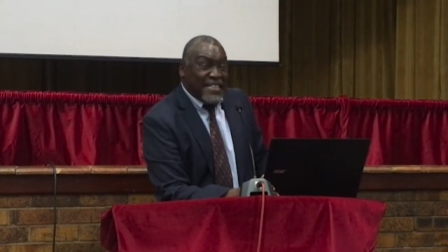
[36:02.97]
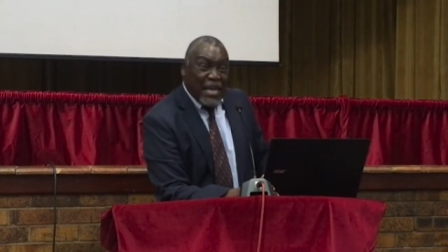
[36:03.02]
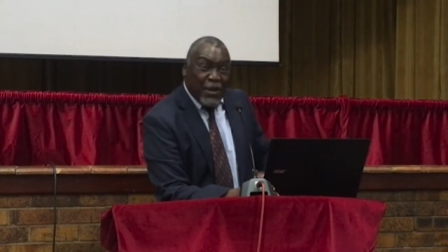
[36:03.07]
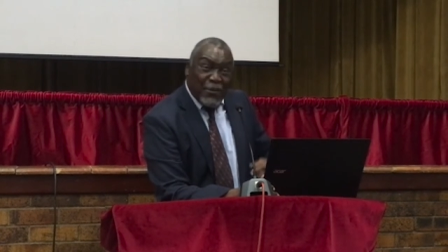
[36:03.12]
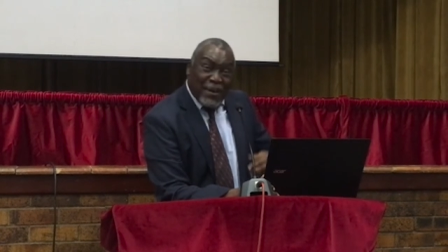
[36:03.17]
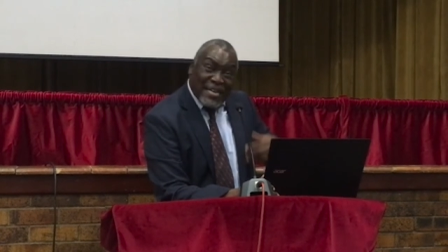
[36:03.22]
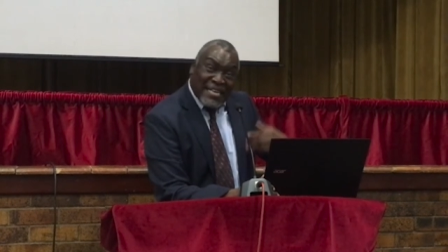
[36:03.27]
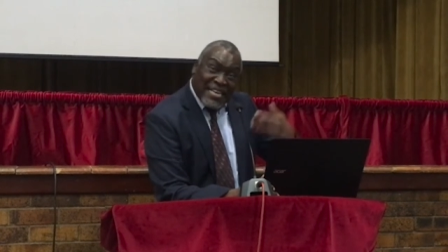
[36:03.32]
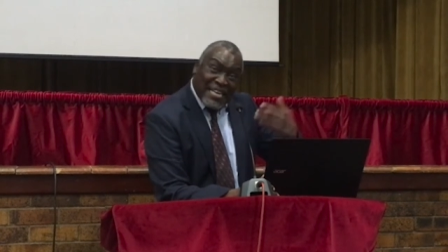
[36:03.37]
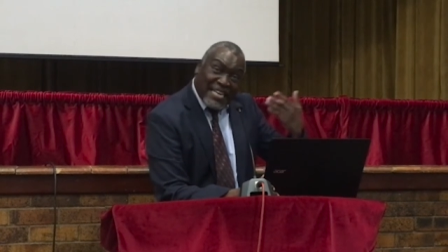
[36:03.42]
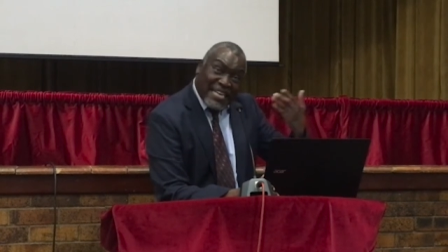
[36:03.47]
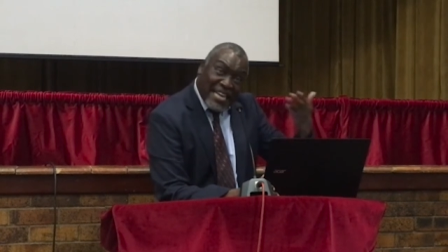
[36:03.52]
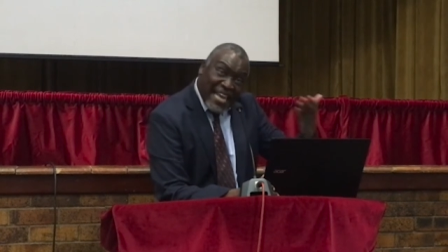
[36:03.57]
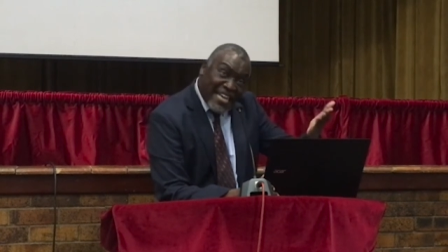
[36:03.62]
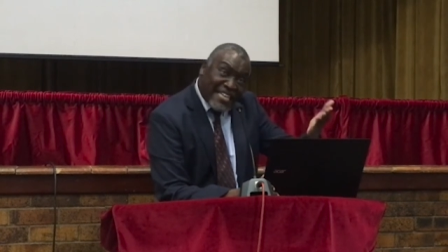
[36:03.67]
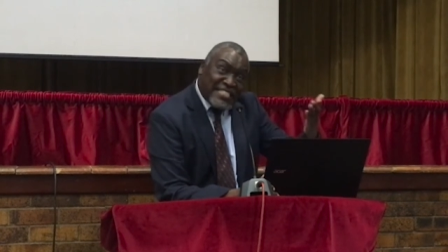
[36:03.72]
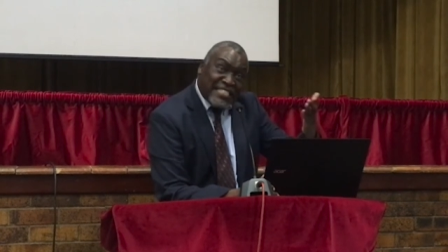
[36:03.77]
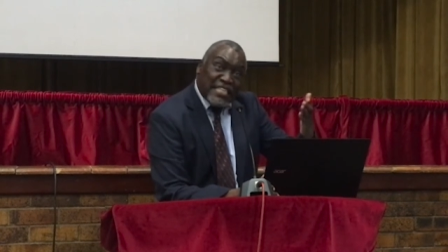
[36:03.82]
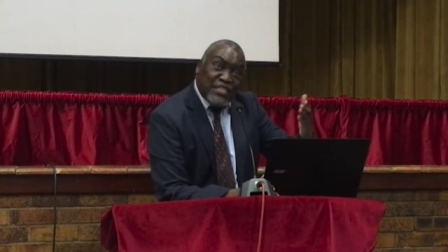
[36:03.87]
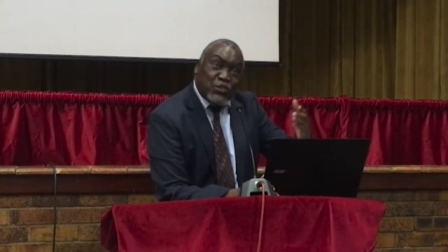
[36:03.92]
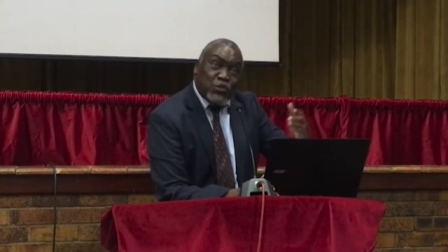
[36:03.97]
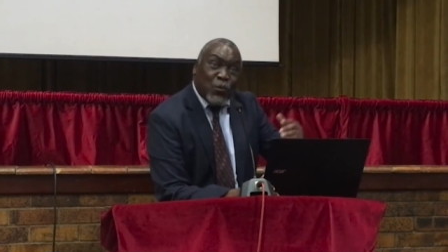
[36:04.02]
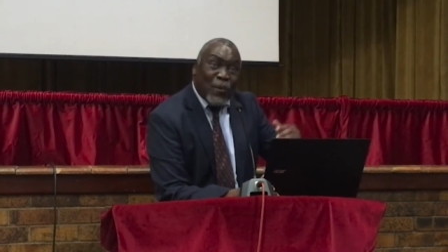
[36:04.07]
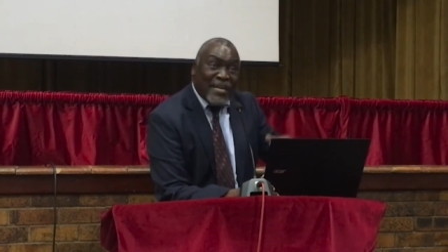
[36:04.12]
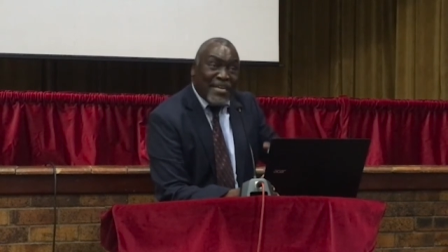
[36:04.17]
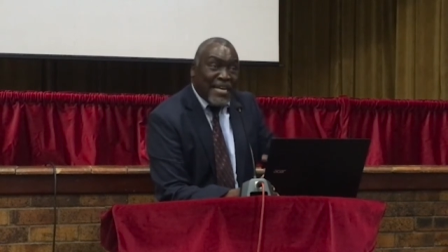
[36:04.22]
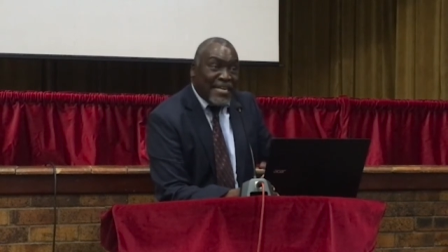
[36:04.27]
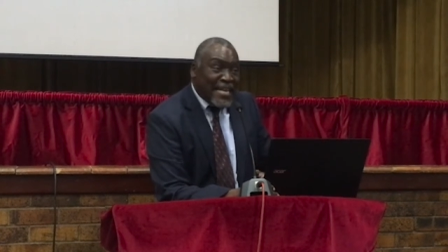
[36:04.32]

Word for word: They were relating to one